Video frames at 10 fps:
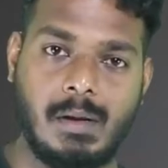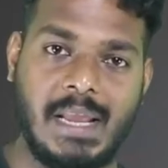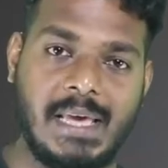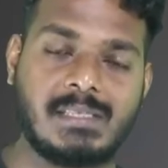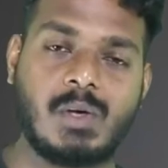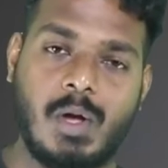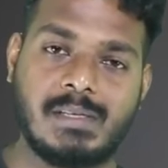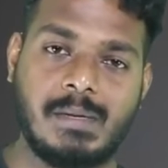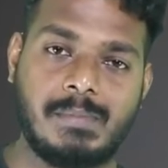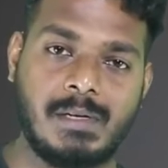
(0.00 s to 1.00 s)
Next
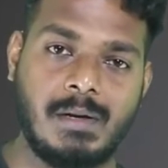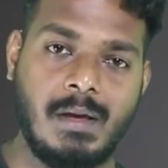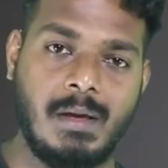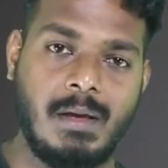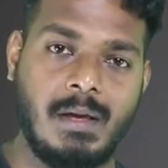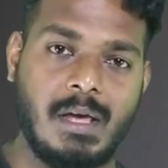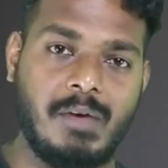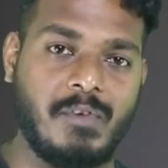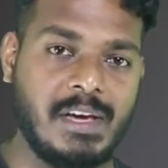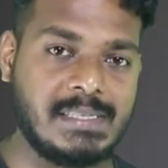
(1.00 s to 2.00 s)
concept,
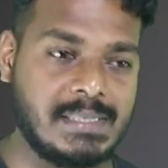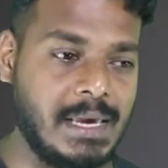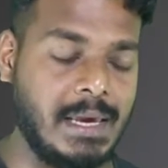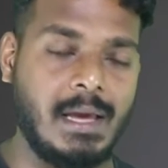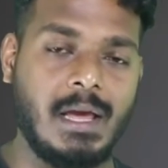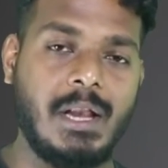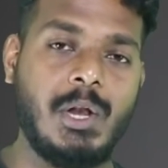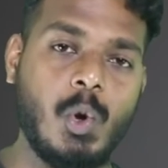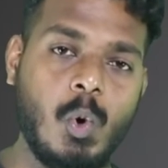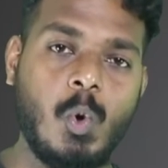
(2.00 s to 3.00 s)
if I say
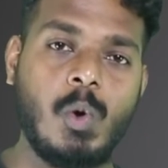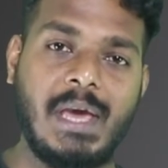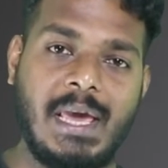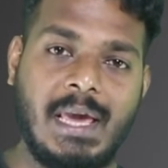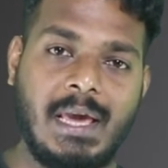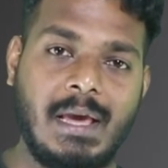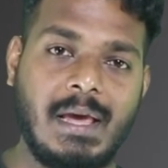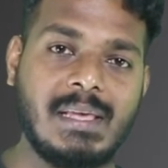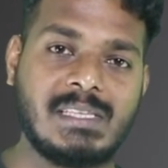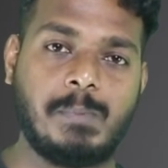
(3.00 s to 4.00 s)
no A
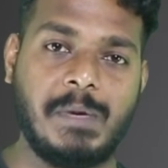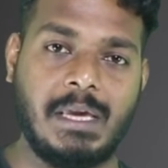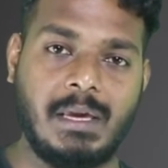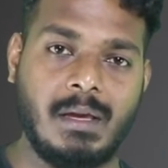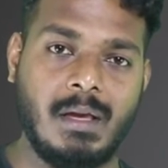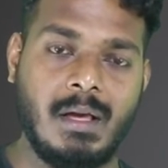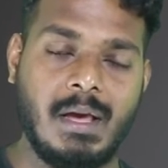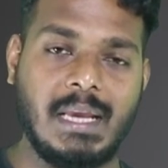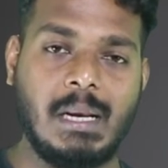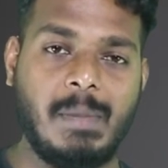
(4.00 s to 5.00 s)
is B,
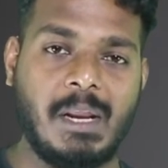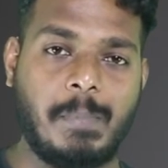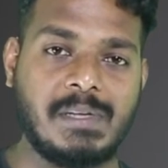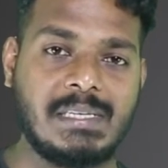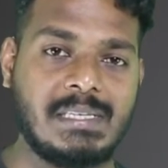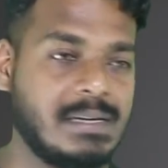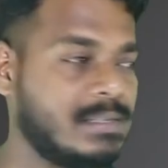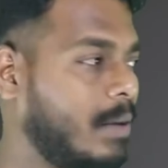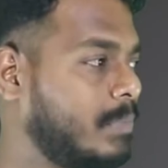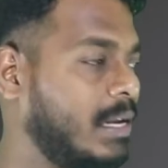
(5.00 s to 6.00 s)
it will be represented
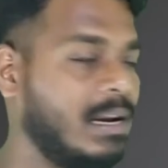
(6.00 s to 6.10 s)
something